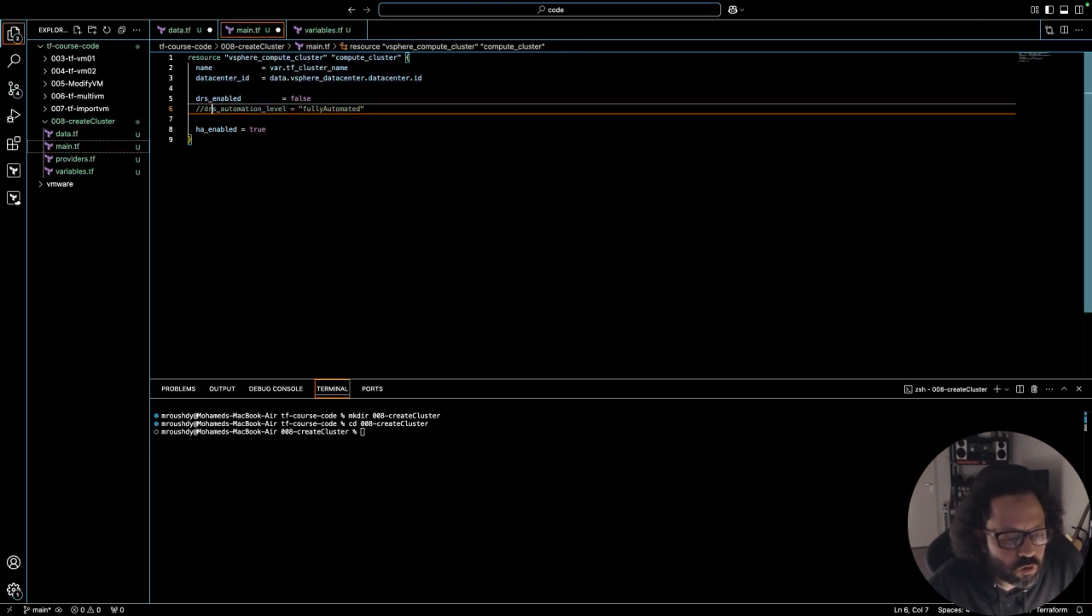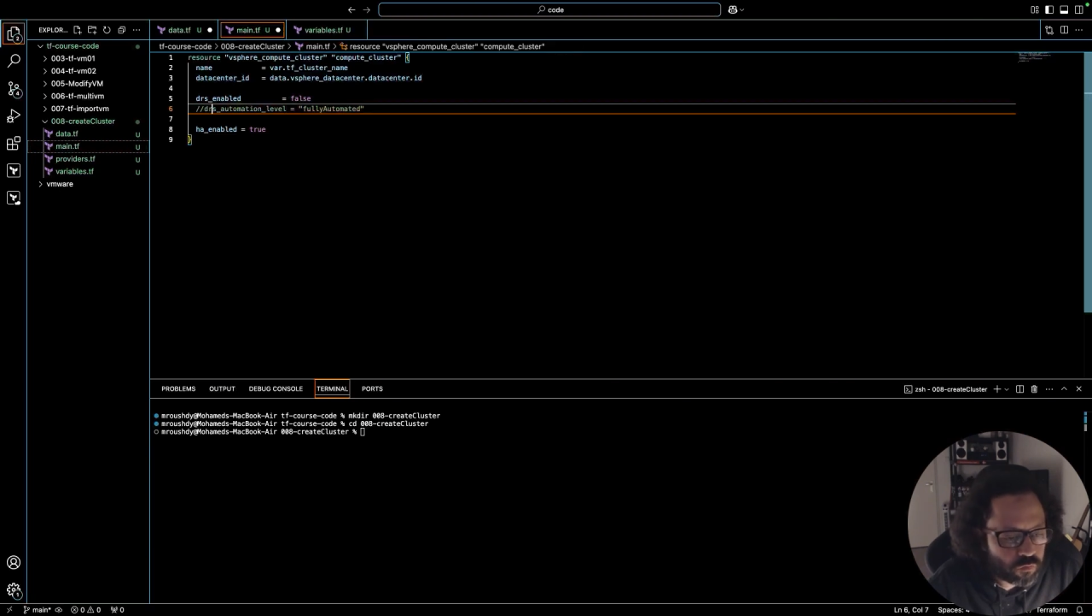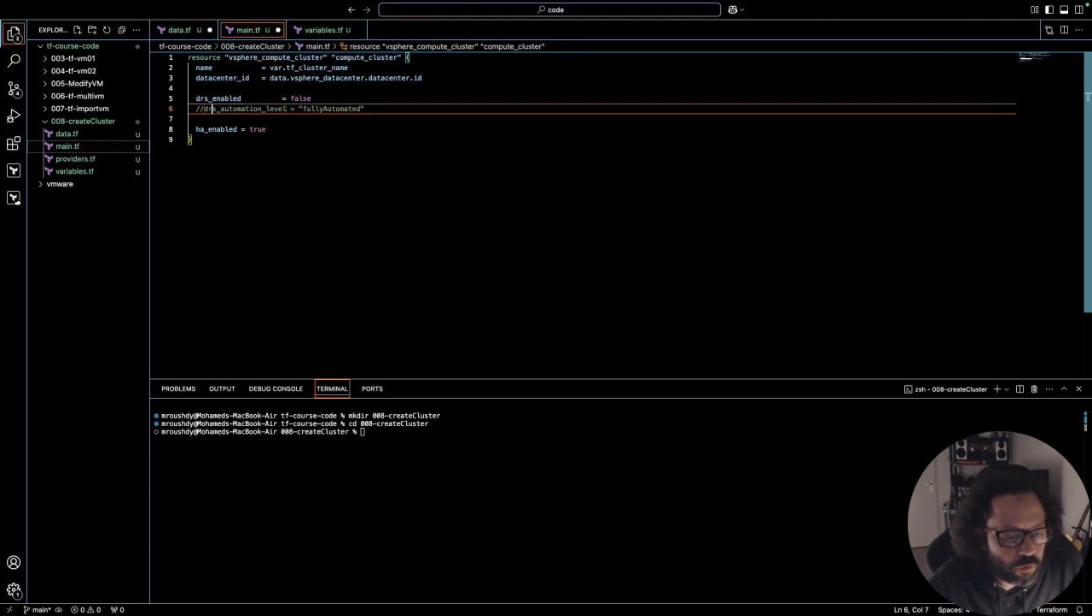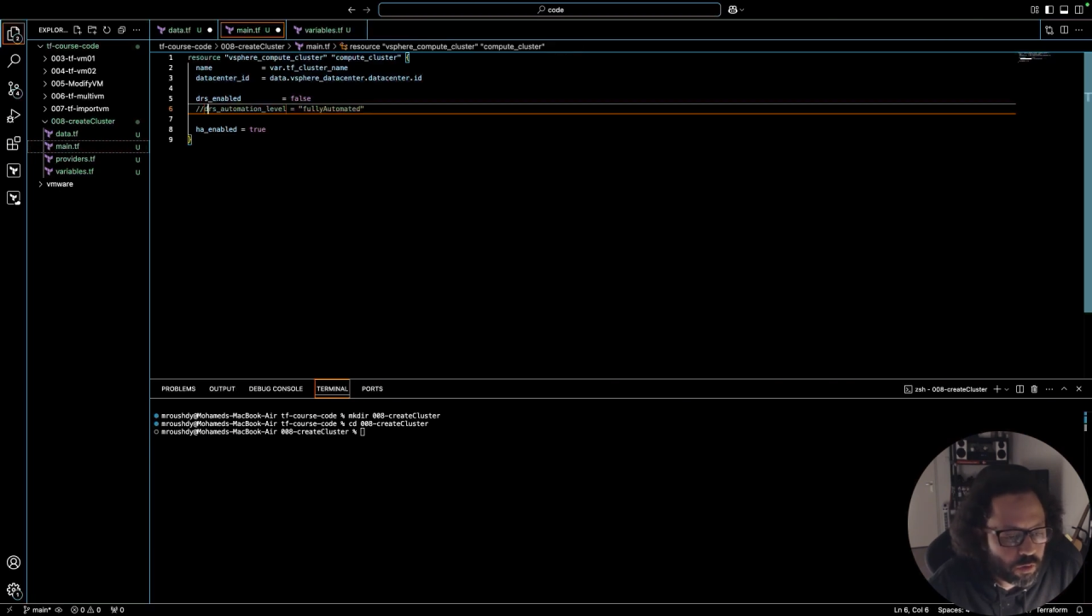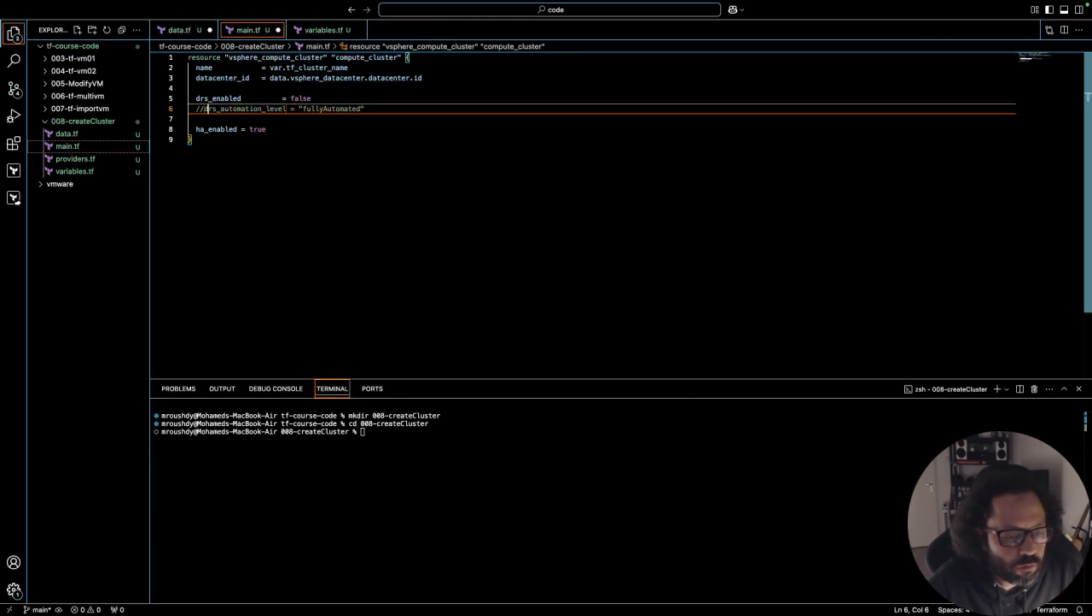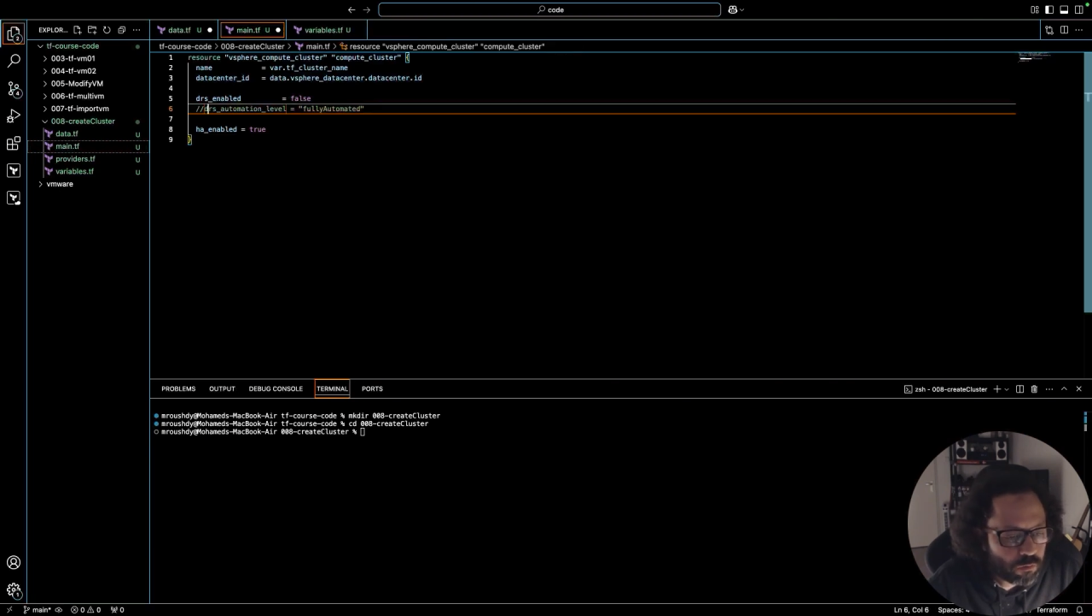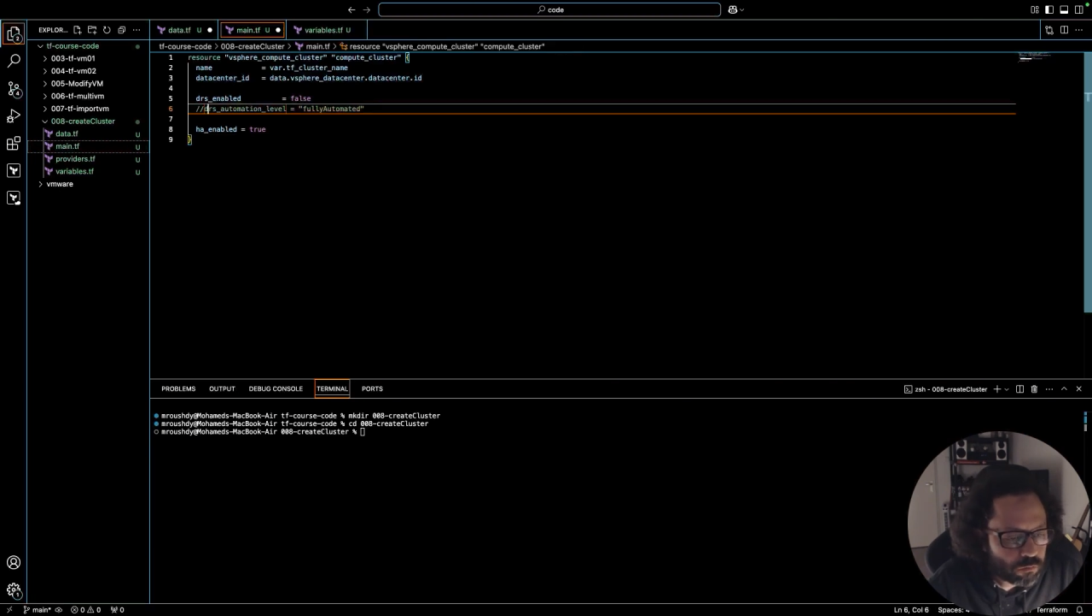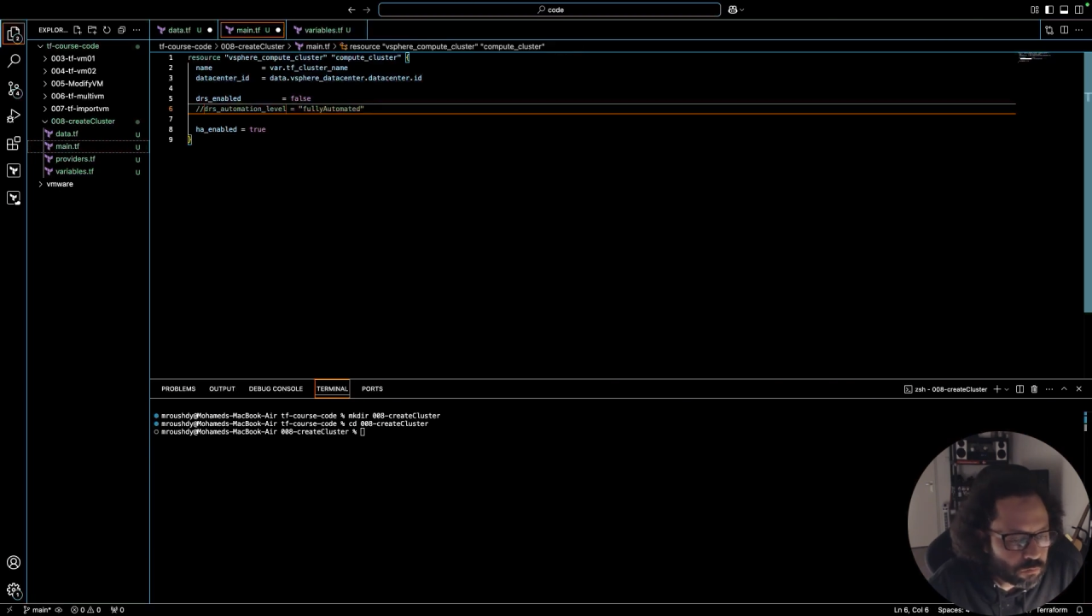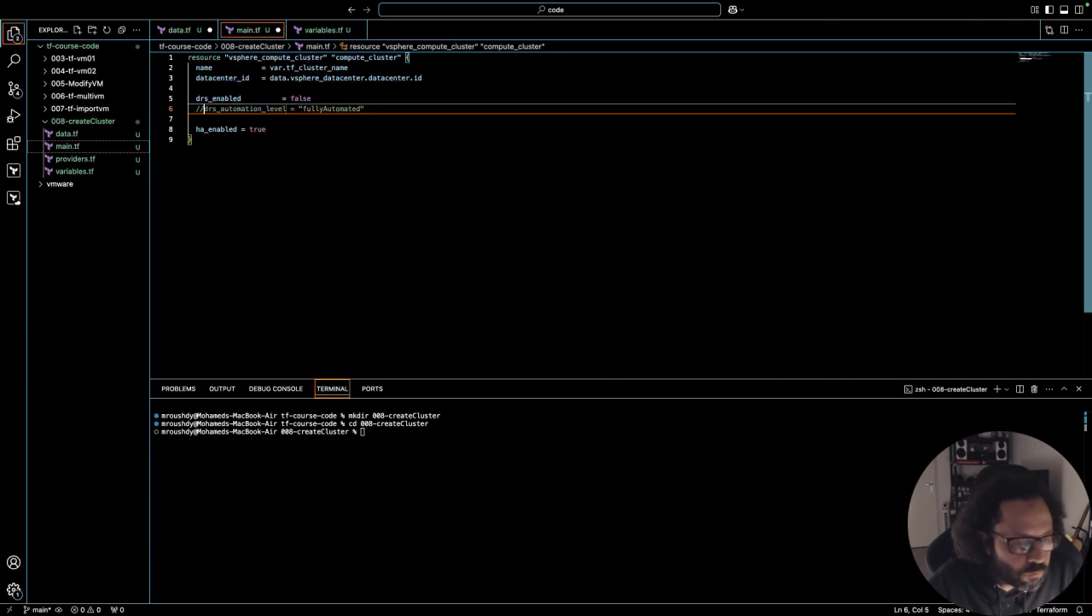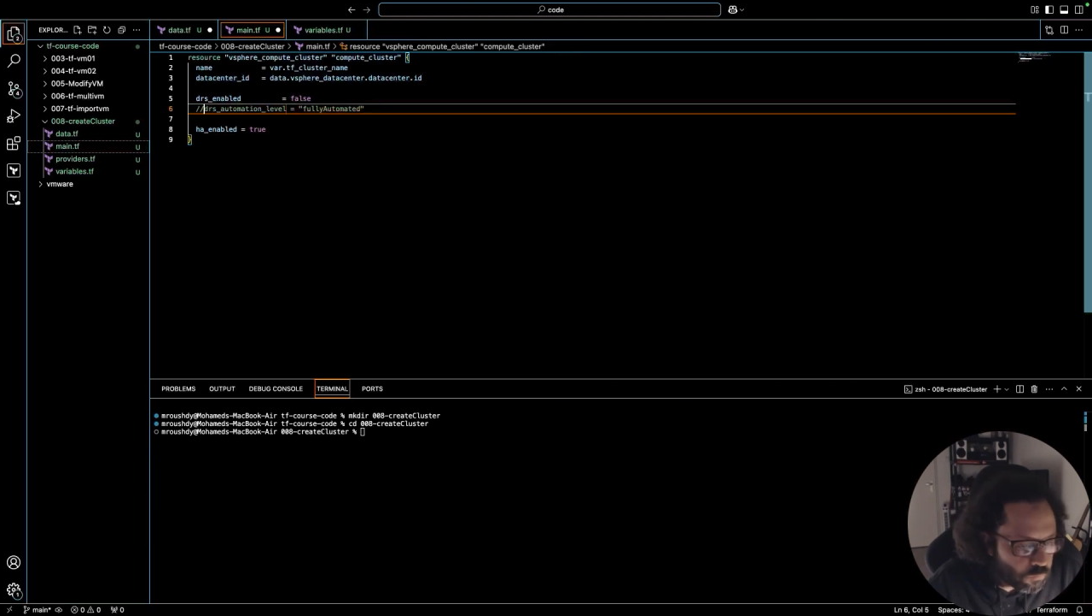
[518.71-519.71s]
just for now.
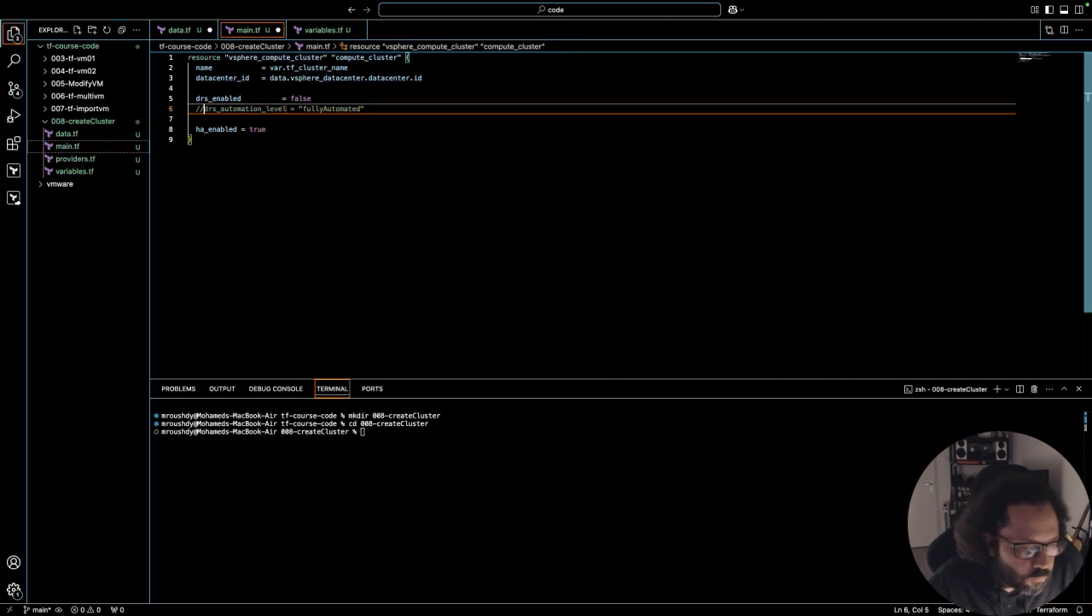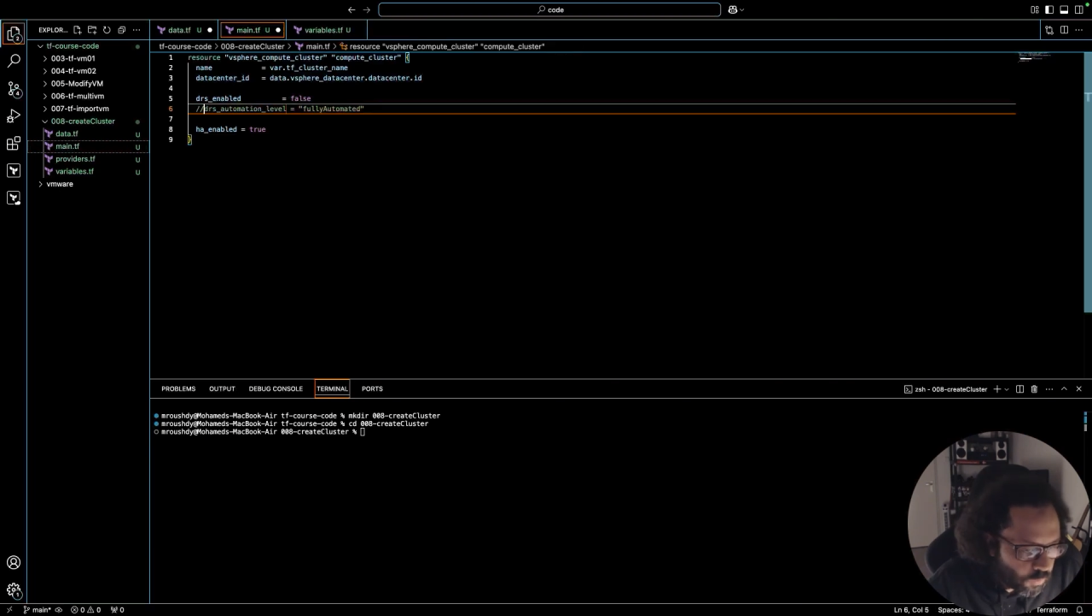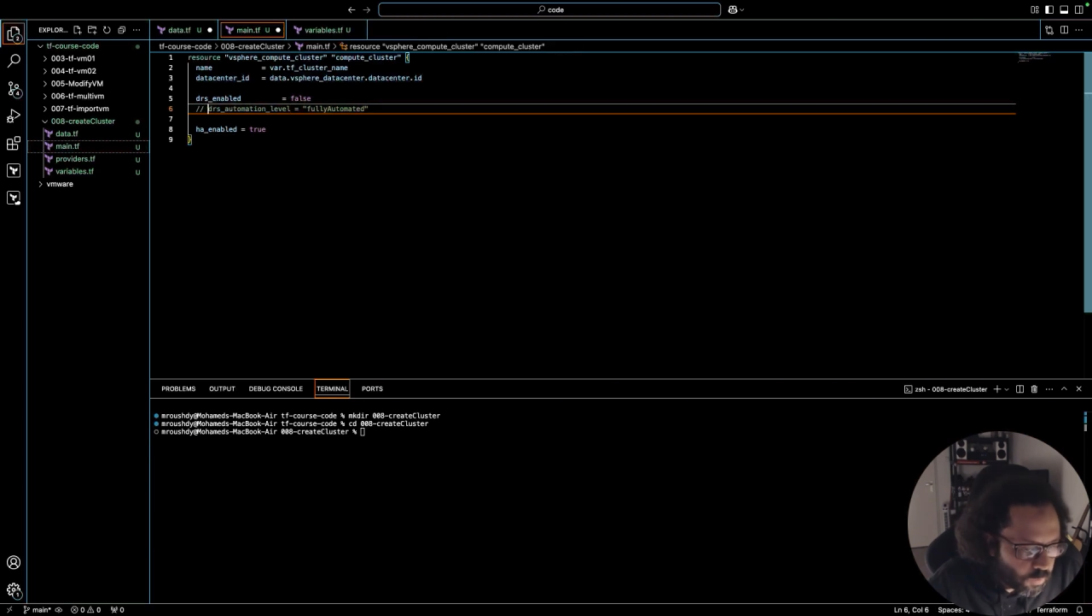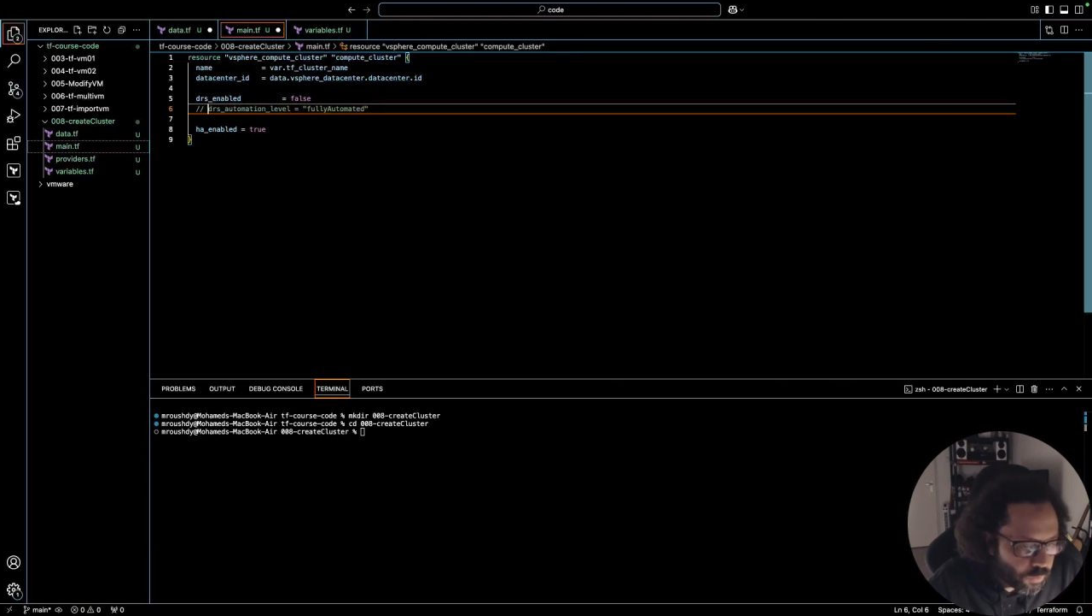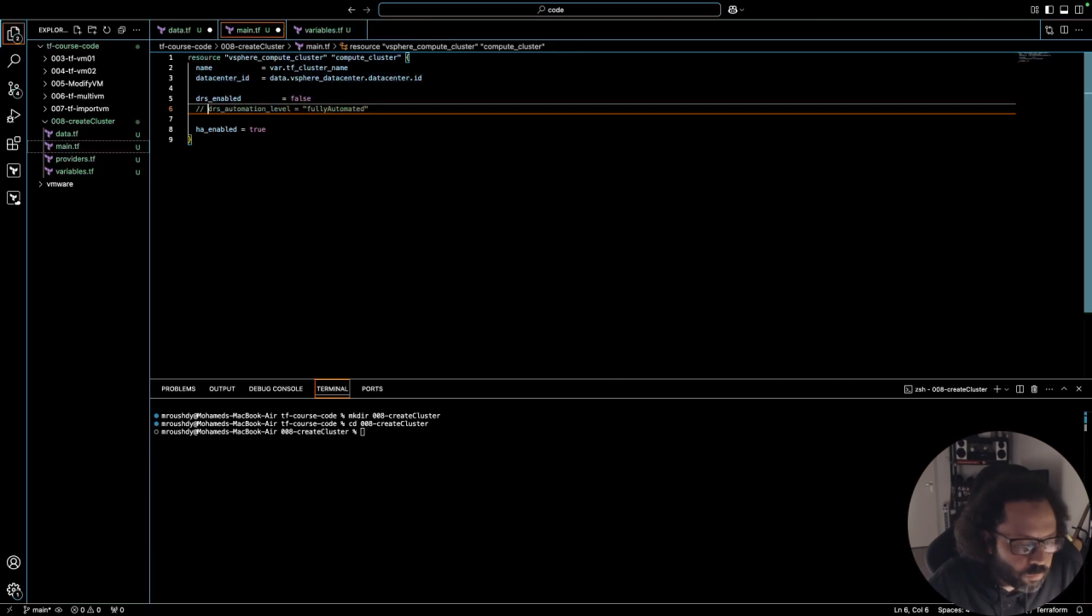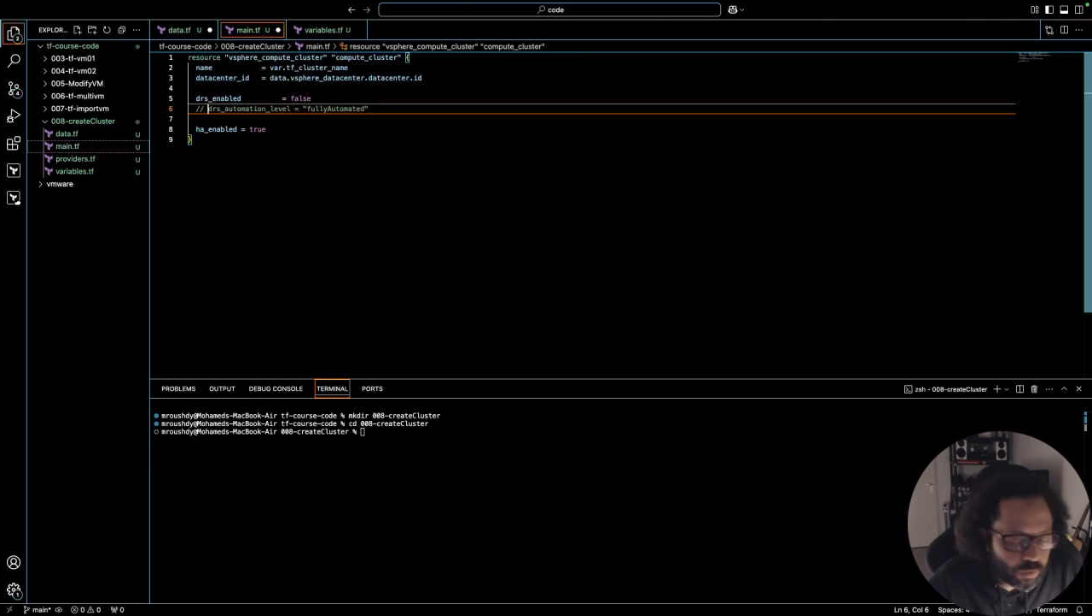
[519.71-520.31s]
I